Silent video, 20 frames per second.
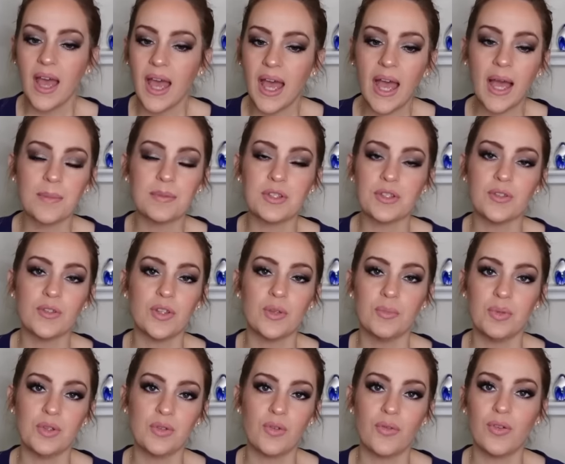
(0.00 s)
absolutely
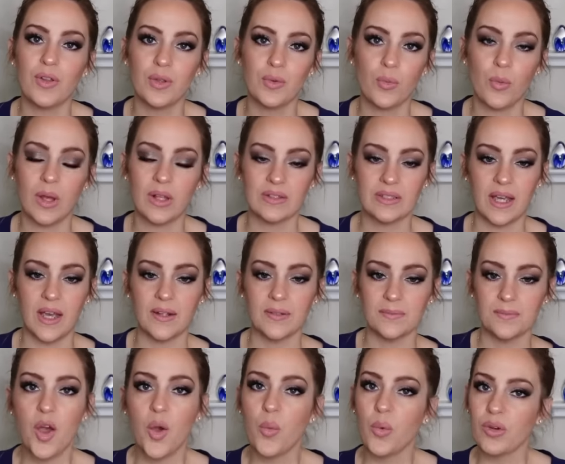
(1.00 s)
beautiful and well done.
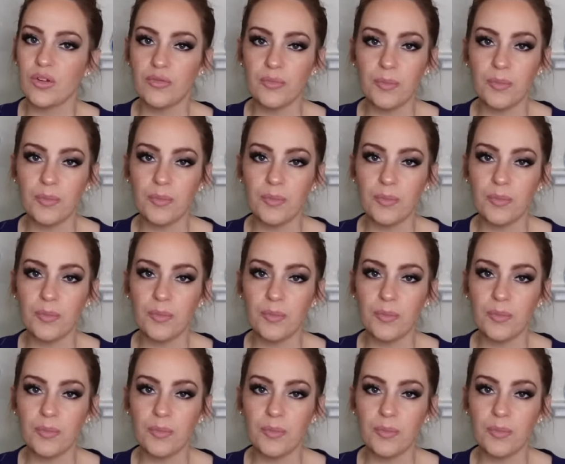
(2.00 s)
One of